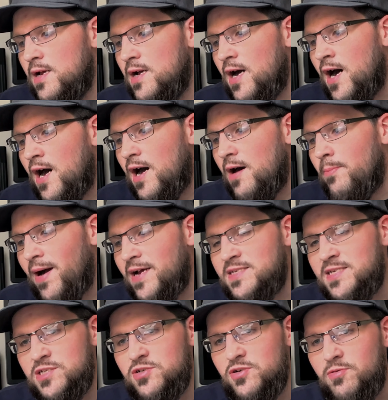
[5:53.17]
my
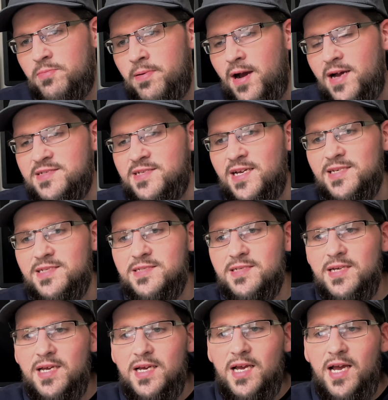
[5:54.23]
digital process,
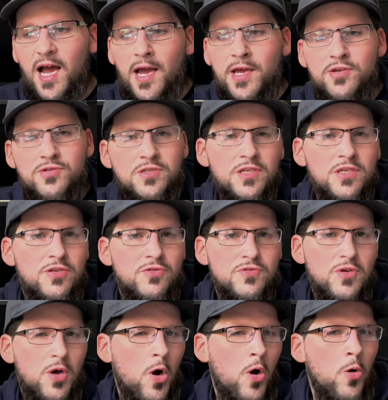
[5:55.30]
I usually use
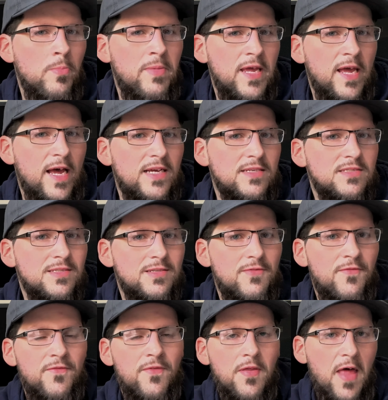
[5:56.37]
OBS
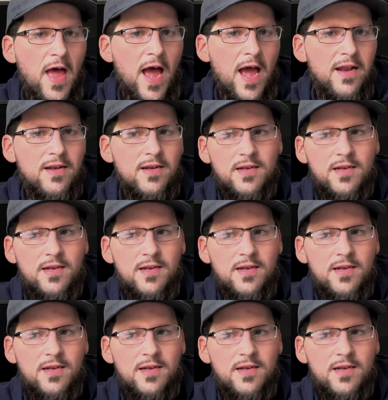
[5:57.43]
for that,